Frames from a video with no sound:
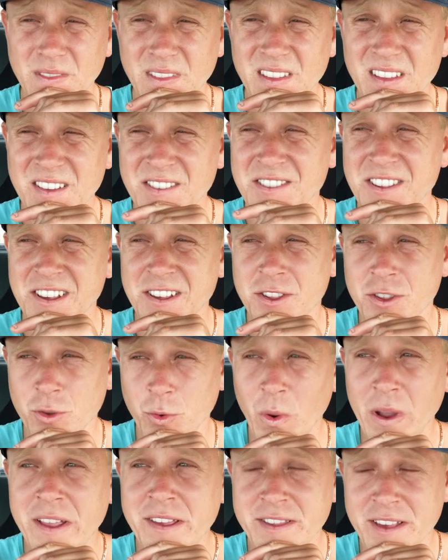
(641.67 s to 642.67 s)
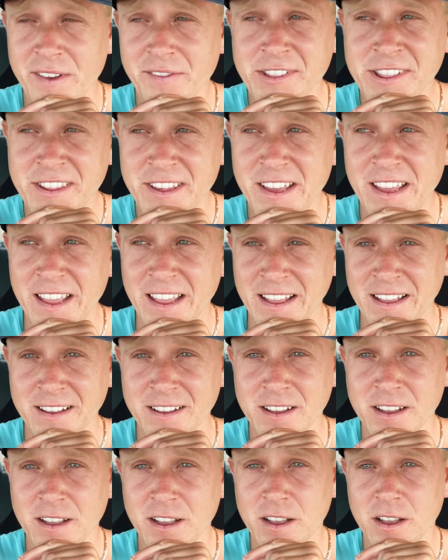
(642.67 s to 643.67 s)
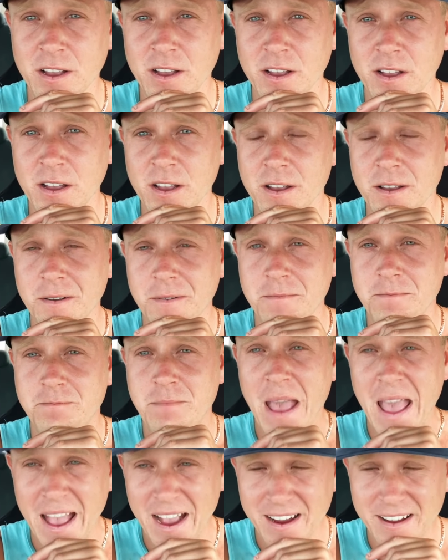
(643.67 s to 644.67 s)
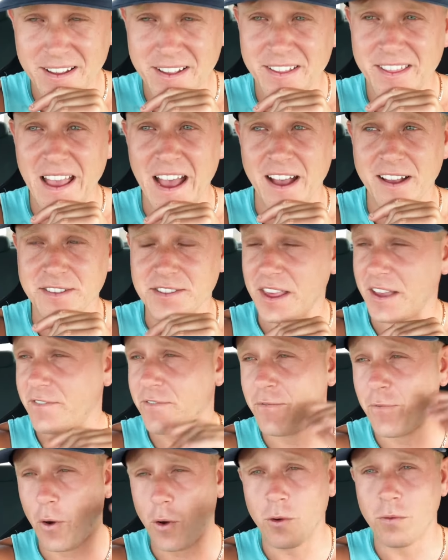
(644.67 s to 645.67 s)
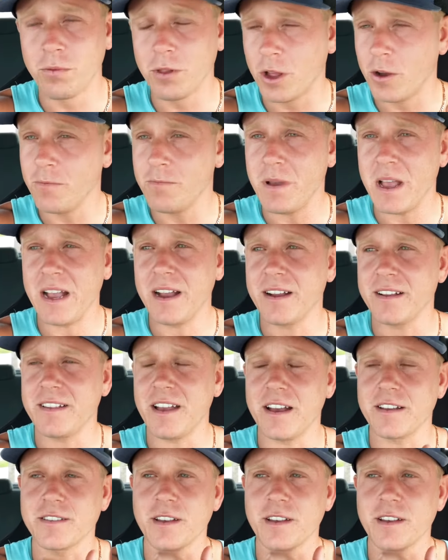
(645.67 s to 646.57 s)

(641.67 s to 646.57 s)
since 2017 panic attacks, like full-blown panic attacks.